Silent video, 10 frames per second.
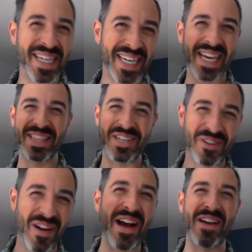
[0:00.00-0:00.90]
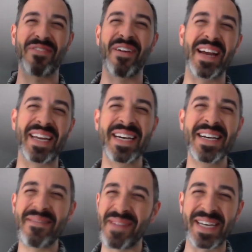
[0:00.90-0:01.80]
that to get the drive, right?
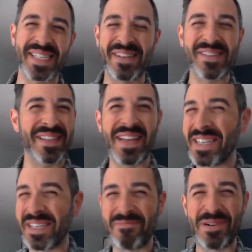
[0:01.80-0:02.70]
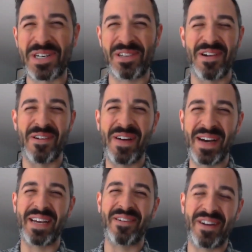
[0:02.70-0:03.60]
Because there's a lot to push
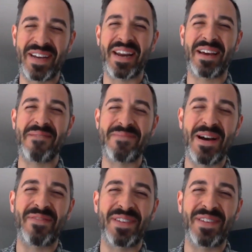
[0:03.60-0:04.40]
through in order to get a company.